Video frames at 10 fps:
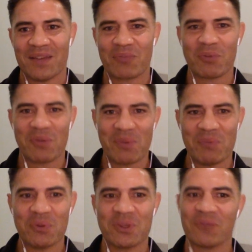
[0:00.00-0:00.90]
probably a bit
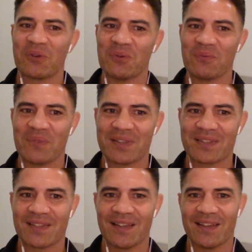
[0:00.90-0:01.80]
more difficult.
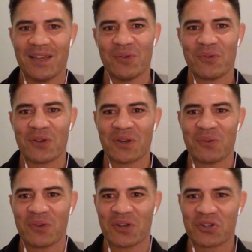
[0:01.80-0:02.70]
But we've
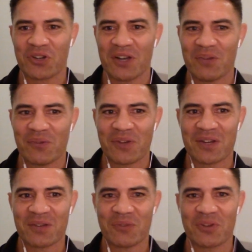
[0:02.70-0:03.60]
got to try, and we've
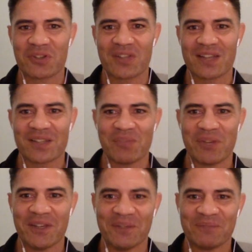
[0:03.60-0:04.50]
got to start
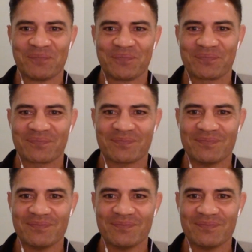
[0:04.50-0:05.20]
somewhere. Yeah,